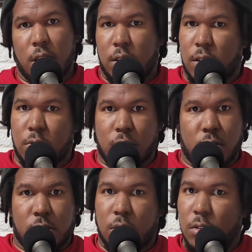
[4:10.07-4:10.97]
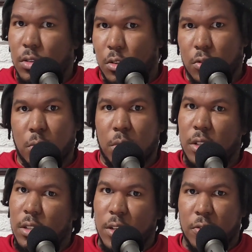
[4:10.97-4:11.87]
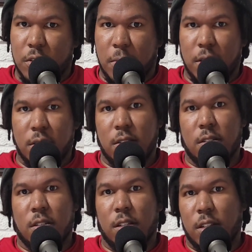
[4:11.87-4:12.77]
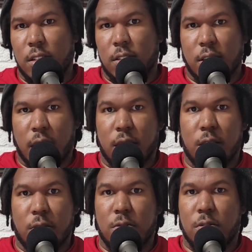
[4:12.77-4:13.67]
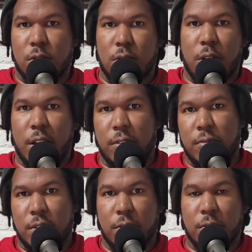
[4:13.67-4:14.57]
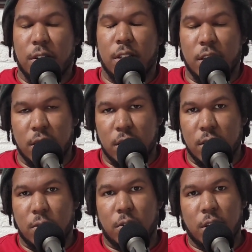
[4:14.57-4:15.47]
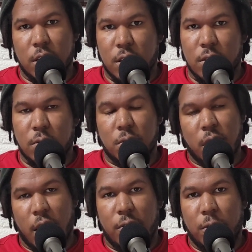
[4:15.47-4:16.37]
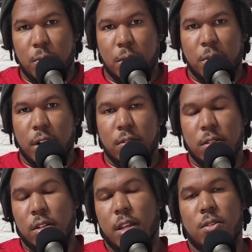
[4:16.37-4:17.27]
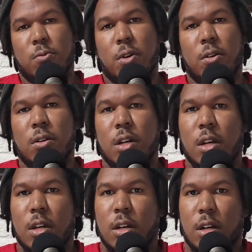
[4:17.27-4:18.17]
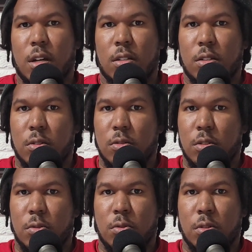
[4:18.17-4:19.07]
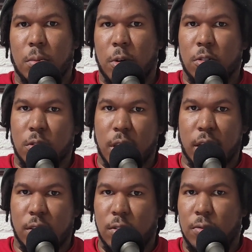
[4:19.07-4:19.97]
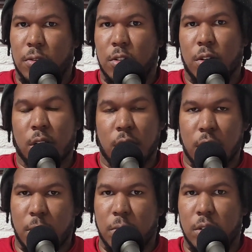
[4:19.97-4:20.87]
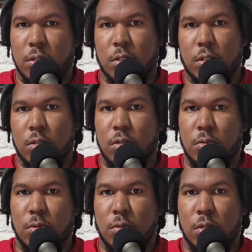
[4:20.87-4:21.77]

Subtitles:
those are two completely different spaces. And then inside of those, you have different niches or niches, which however you want to pronounce it as well. Do you do commercial taxes for trucking companies, or do you do